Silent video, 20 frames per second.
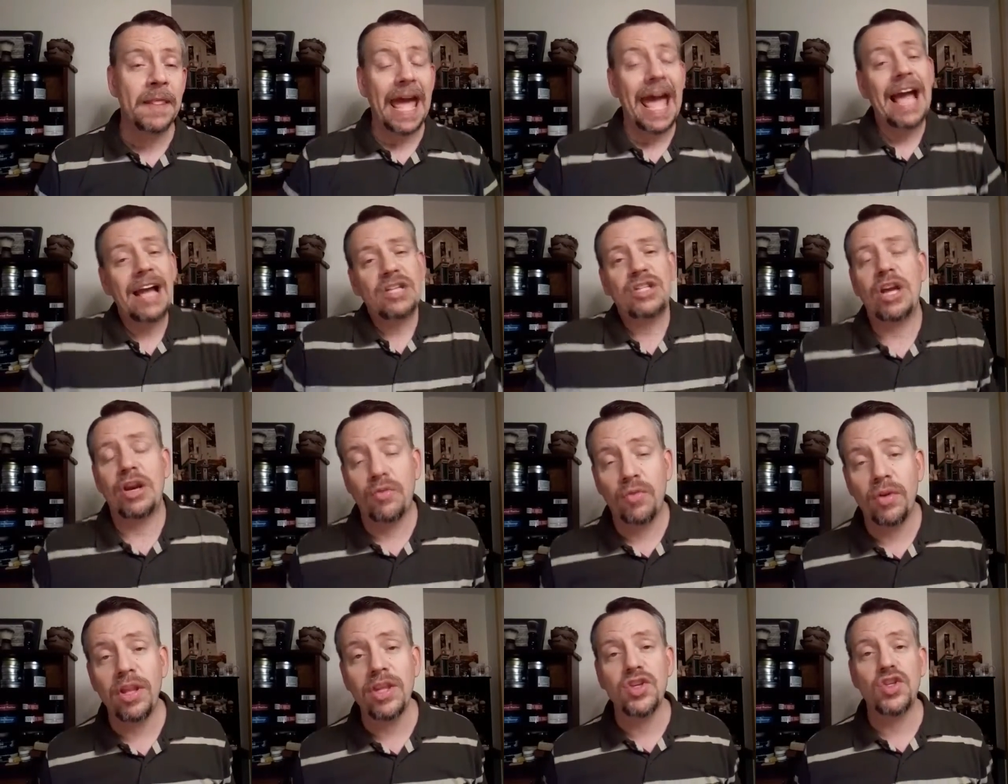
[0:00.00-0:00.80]
Actually, I
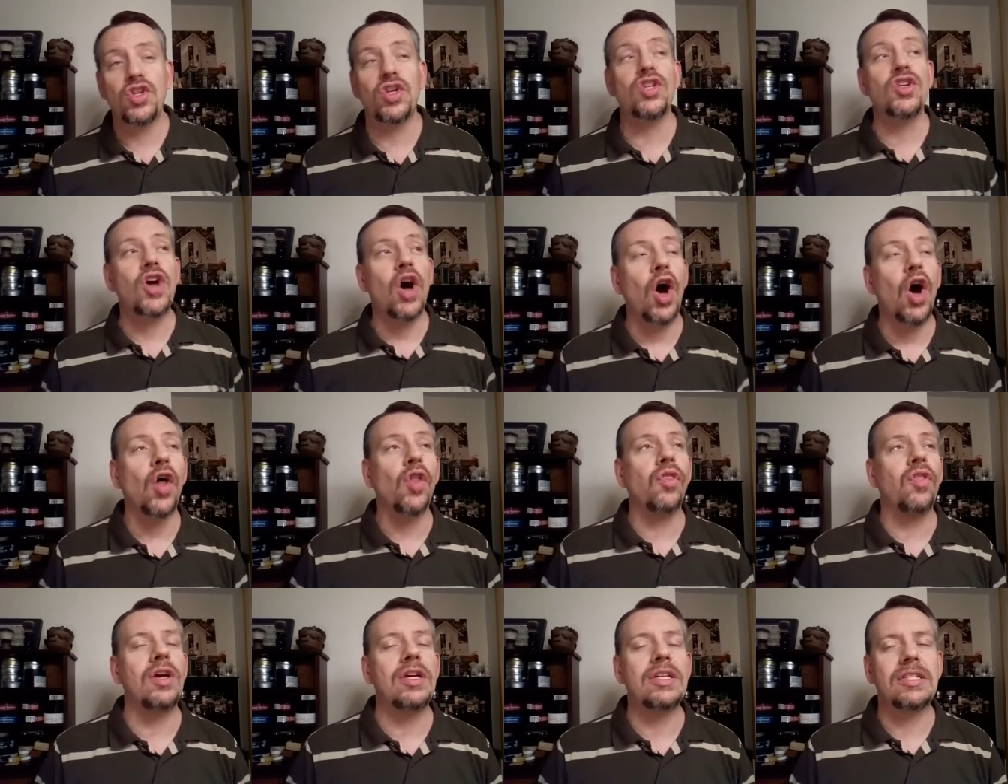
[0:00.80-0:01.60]
really should
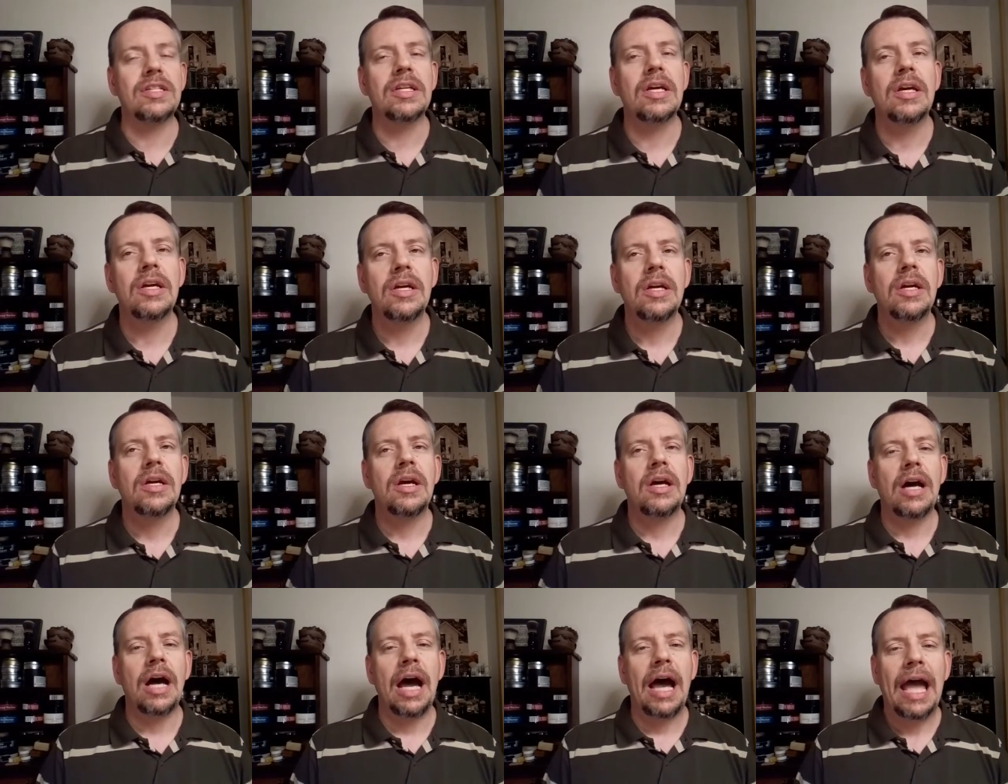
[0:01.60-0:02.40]
call this
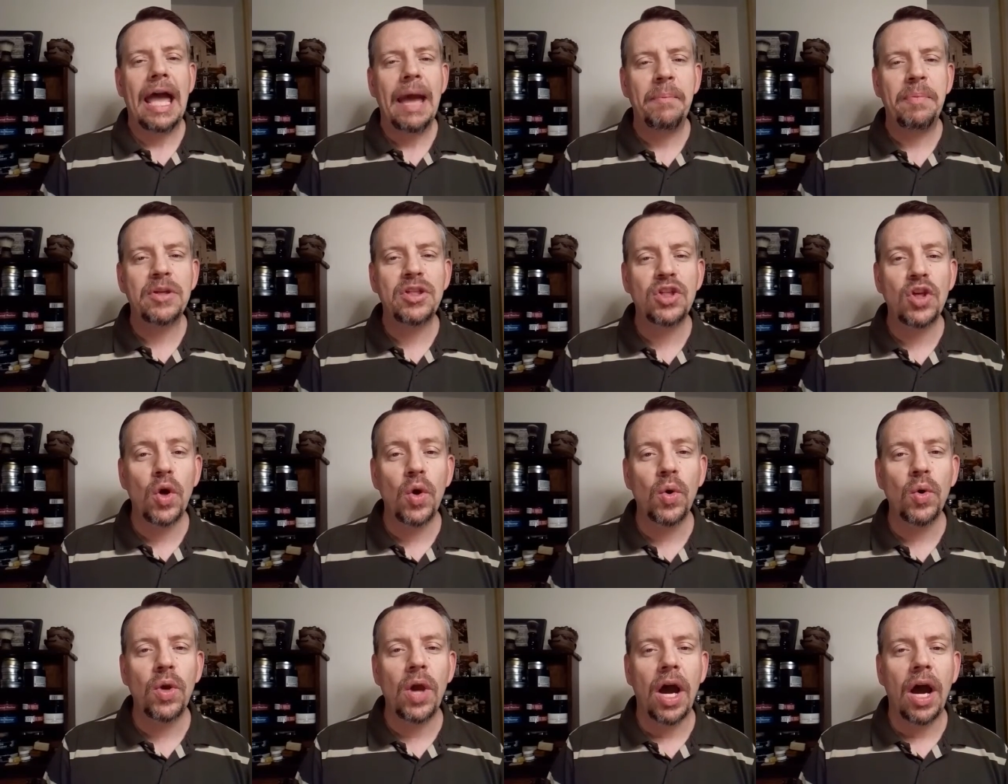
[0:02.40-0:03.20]

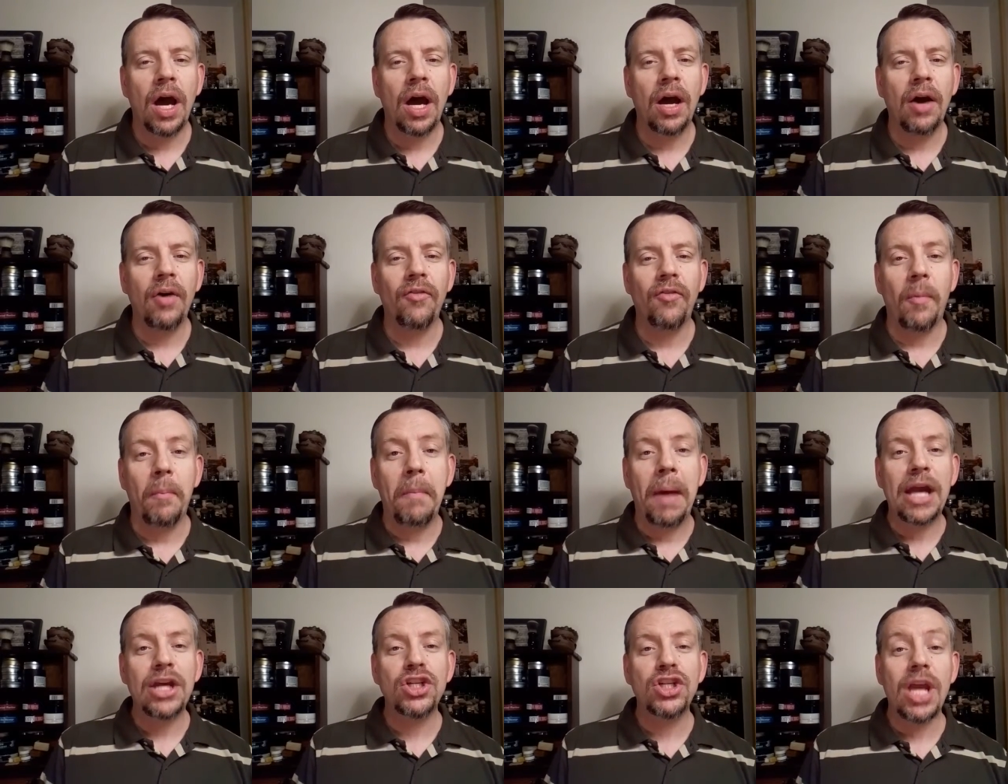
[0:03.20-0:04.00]
episode of
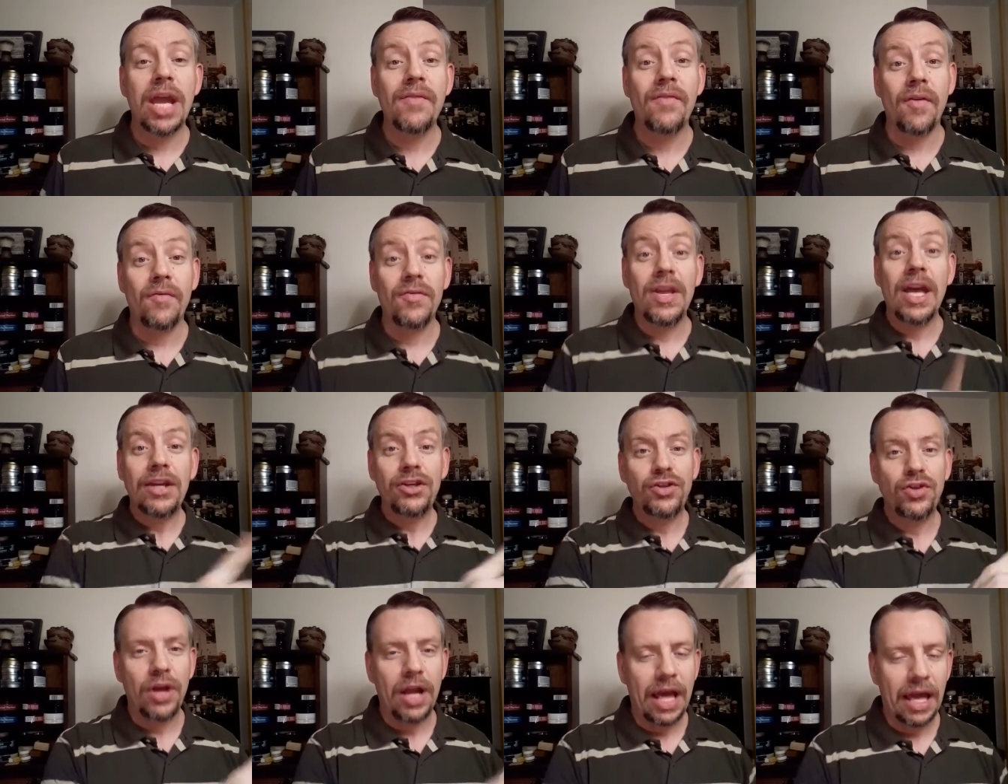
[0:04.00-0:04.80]
My Shave of
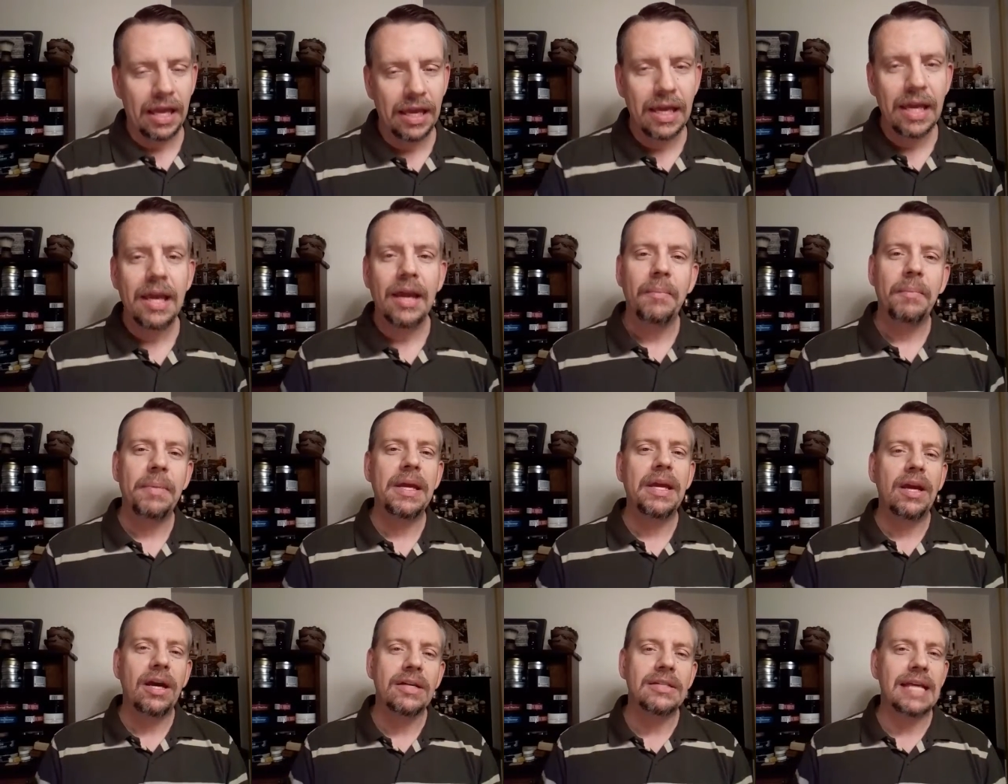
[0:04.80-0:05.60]
Yesterday,
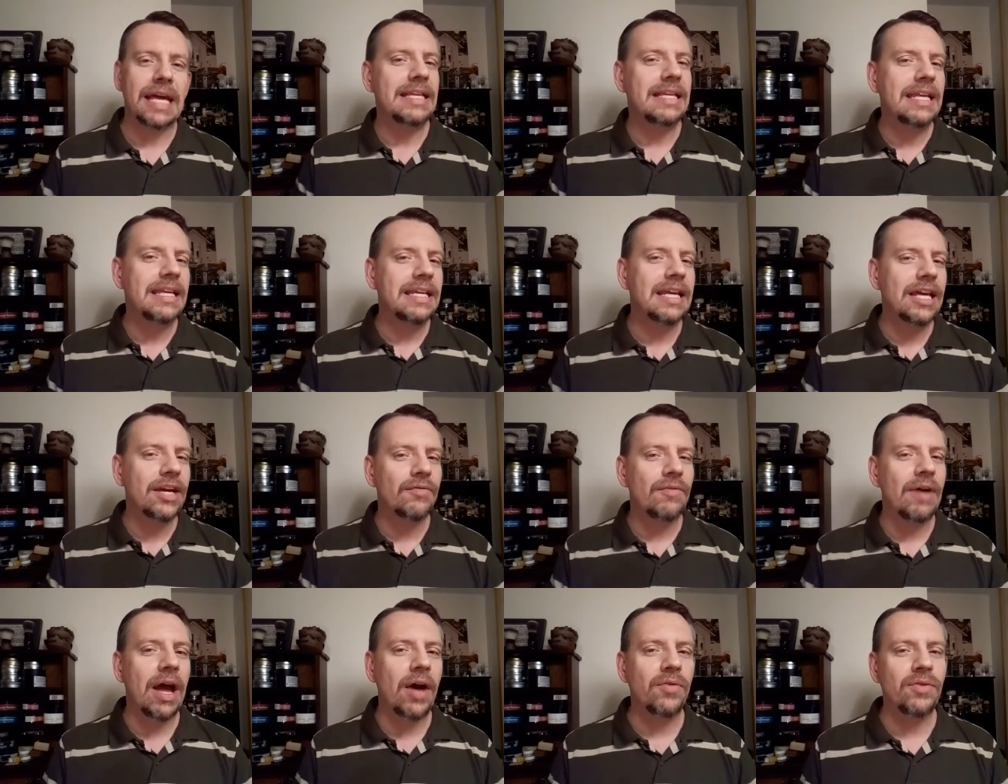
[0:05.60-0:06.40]
because I didn't get
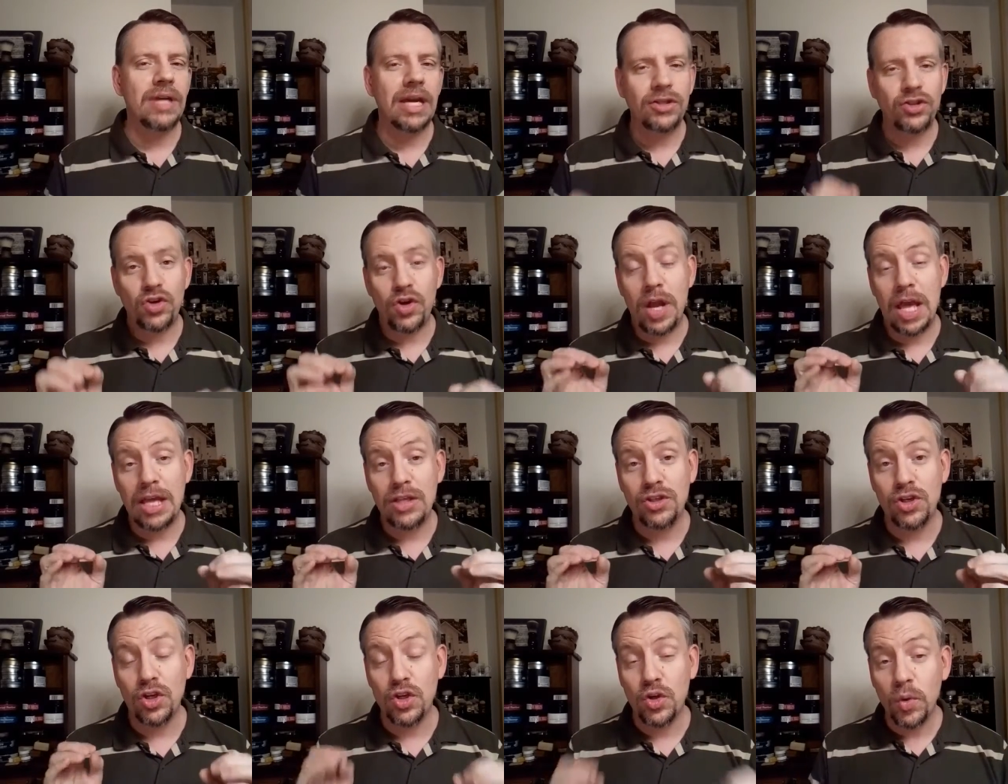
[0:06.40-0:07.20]
around yesterday
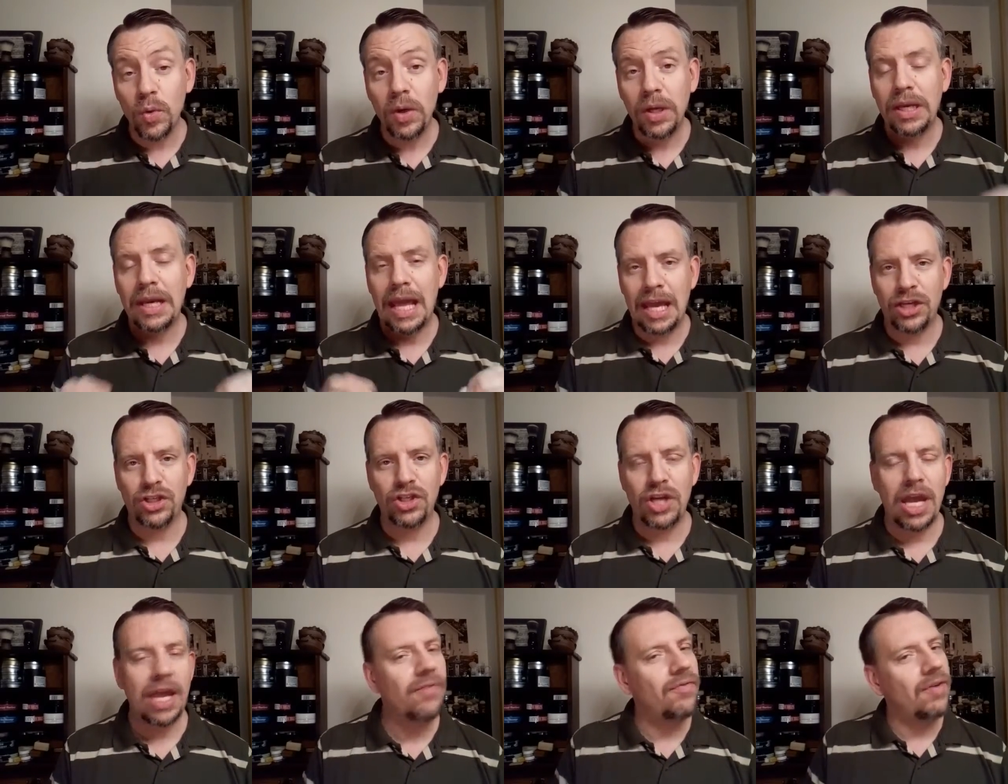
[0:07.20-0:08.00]
to doing a
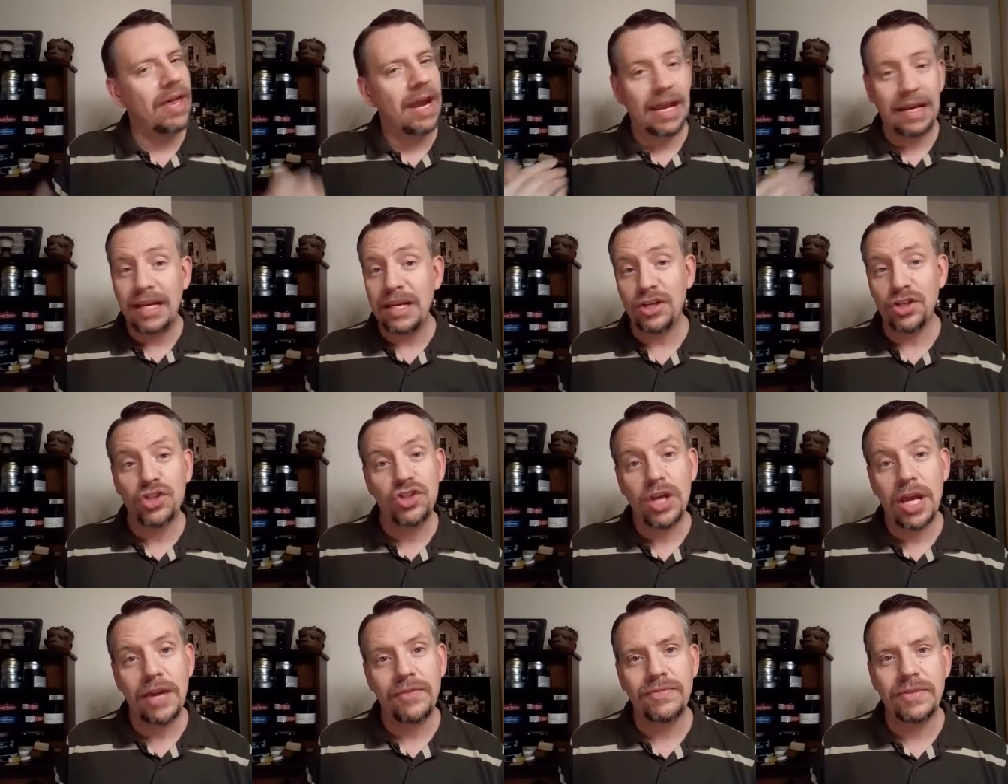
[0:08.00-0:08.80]
shave, and I didn't
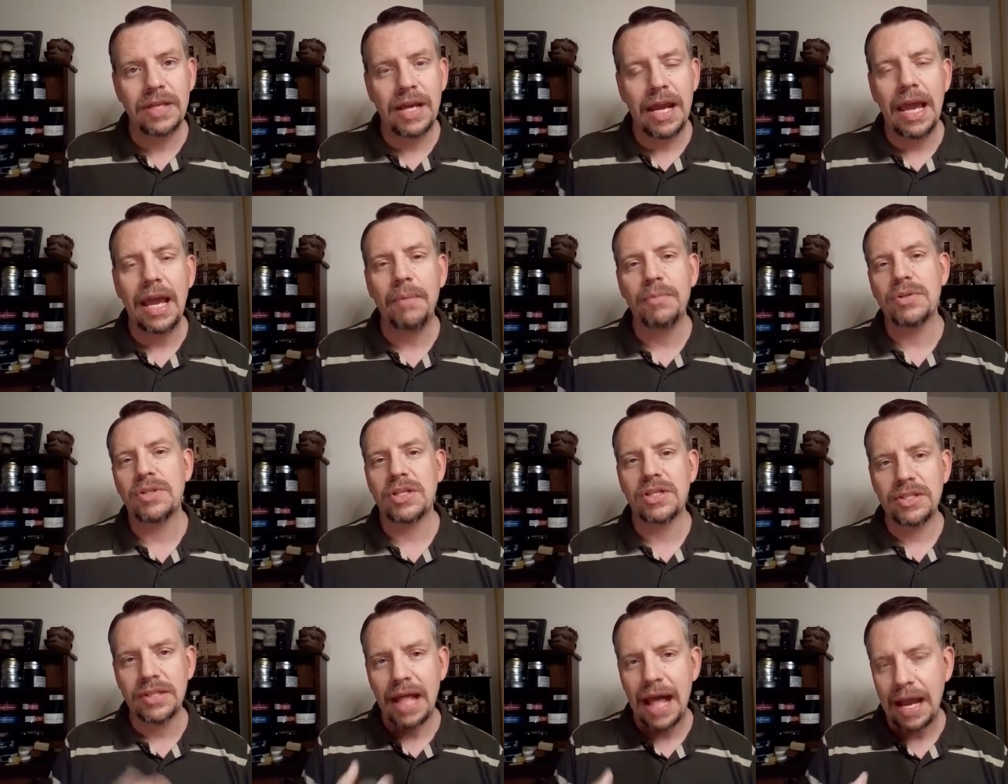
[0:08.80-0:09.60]
shave today. I was a
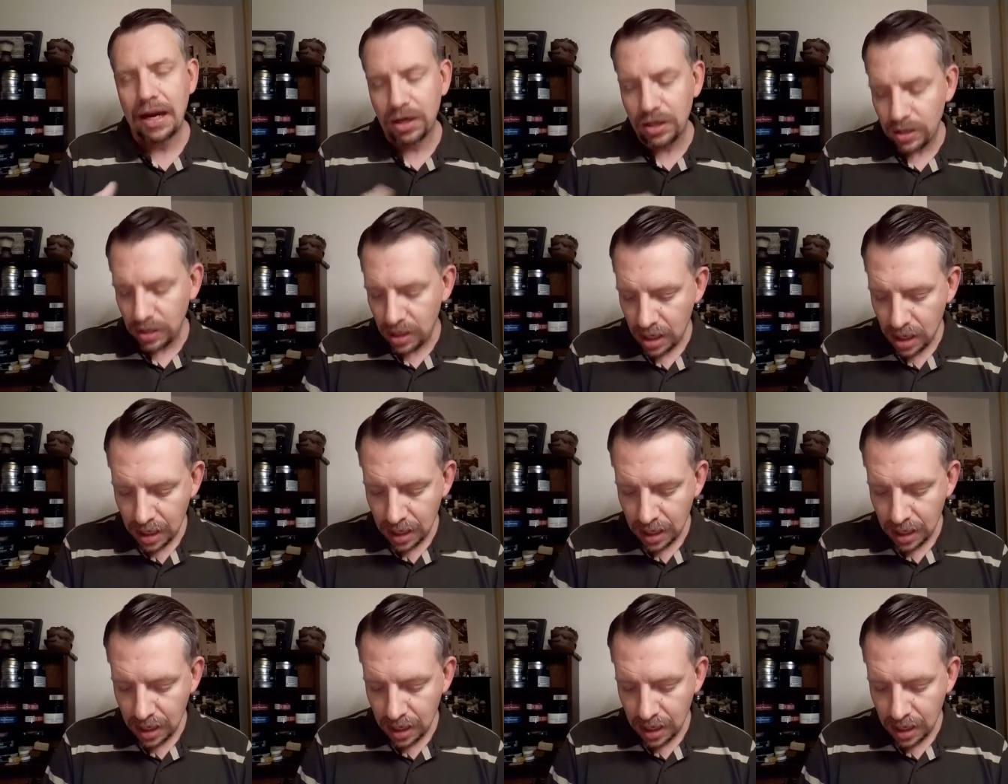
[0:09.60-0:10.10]
slacker.